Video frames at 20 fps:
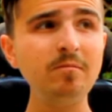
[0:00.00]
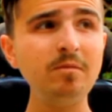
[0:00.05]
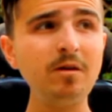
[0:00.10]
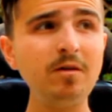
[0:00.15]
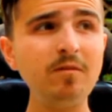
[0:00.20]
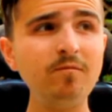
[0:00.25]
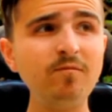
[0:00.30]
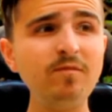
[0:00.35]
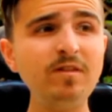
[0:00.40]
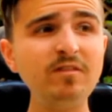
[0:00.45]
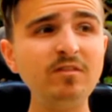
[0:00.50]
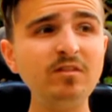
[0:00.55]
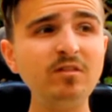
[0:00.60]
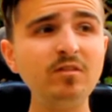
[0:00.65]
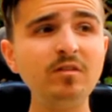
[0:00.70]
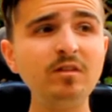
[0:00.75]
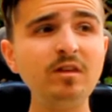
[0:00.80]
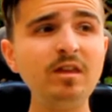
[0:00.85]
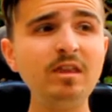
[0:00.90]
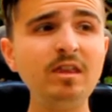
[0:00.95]
but physic
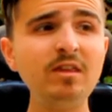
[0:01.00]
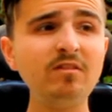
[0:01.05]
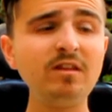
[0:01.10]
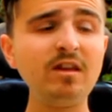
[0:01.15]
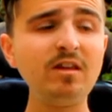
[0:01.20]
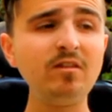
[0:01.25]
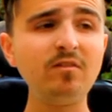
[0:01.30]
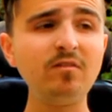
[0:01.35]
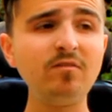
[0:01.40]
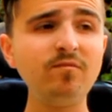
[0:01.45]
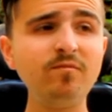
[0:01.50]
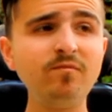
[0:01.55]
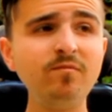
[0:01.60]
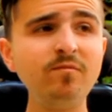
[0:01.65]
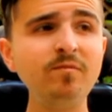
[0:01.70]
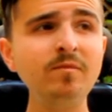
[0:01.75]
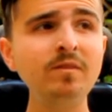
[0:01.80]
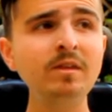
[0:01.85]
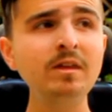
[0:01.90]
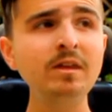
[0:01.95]
in his case
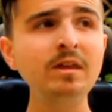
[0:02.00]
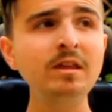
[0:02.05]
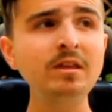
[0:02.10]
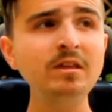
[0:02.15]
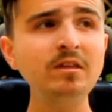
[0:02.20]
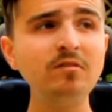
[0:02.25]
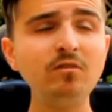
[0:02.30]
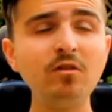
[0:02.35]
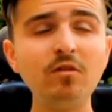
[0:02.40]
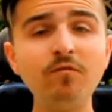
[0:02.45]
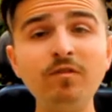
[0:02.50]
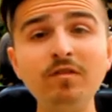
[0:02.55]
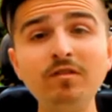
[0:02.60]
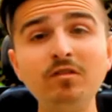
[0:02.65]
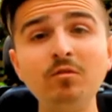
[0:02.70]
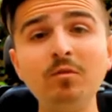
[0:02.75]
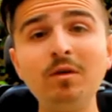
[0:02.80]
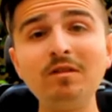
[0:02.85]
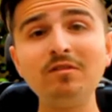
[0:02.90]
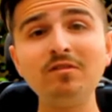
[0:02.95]
there's a lot of
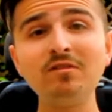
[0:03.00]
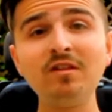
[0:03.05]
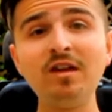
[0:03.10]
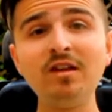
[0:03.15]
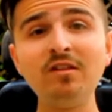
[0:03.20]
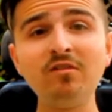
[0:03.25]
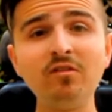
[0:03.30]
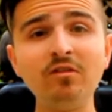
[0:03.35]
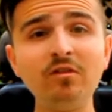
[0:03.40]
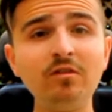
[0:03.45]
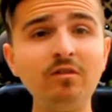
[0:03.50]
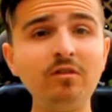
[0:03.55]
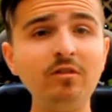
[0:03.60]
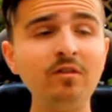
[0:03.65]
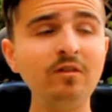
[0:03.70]
physical exercise to